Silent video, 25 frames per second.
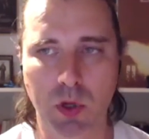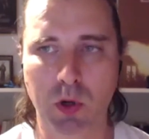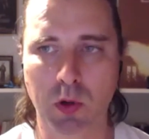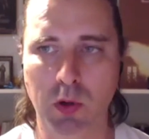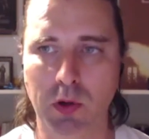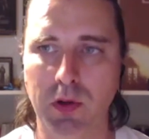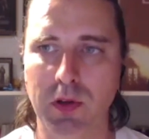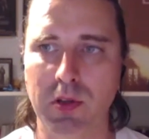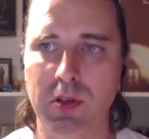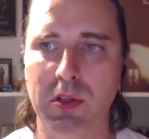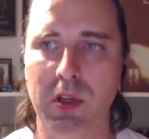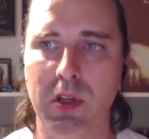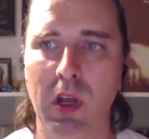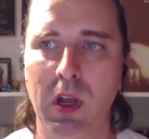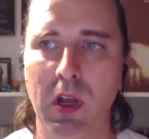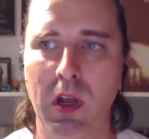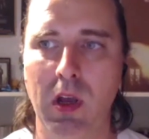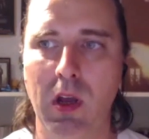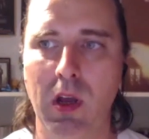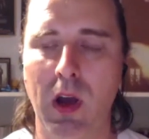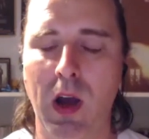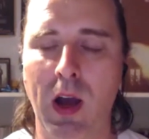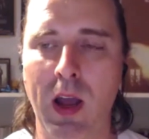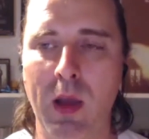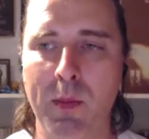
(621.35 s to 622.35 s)
Because
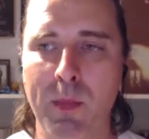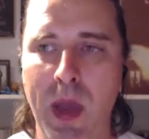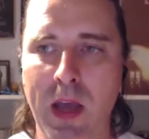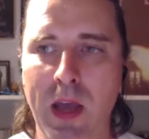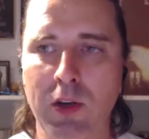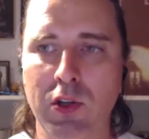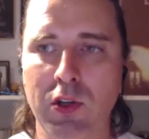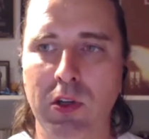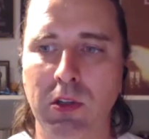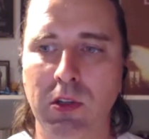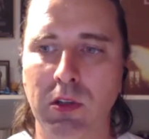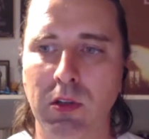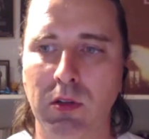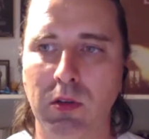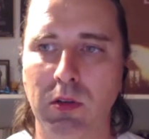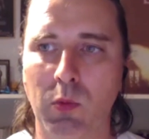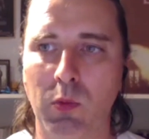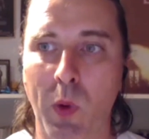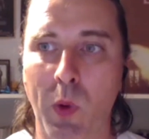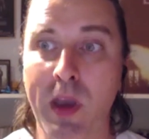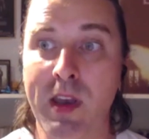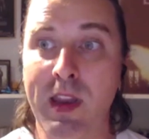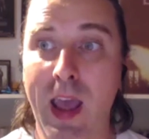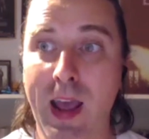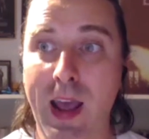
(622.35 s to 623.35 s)
I imagine
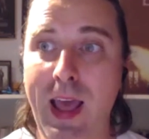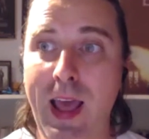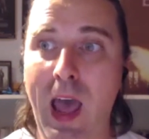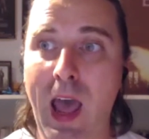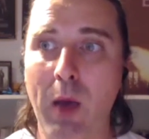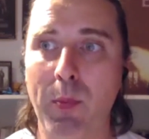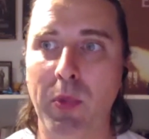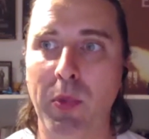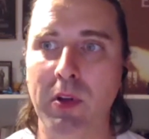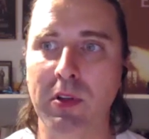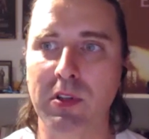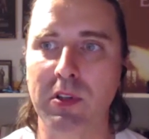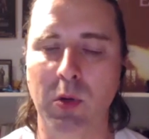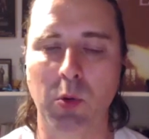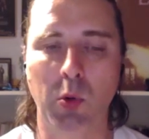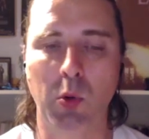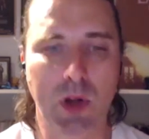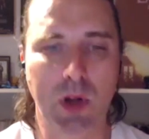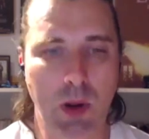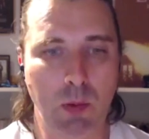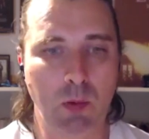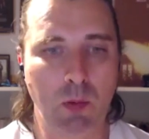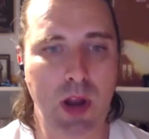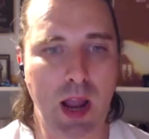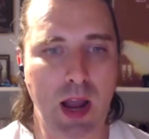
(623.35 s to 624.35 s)
when that happens and
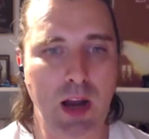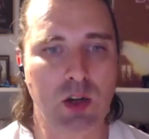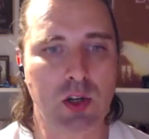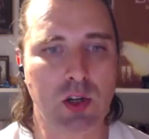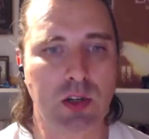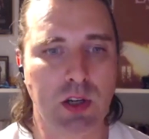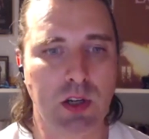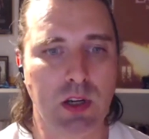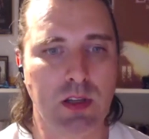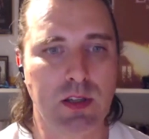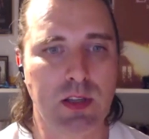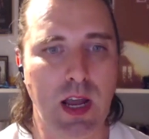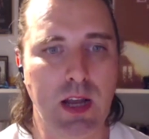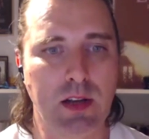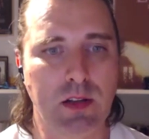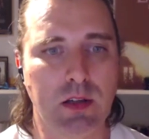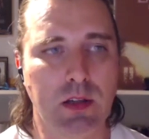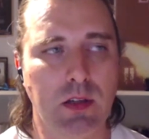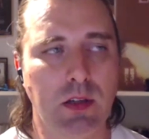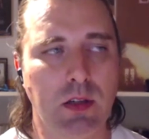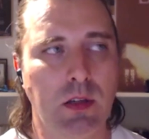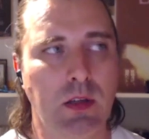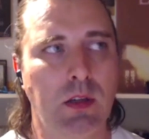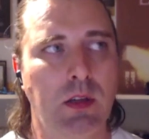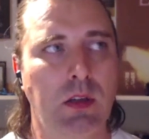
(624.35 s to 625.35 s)
reaction is
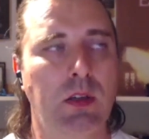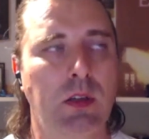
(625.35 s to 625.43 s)
that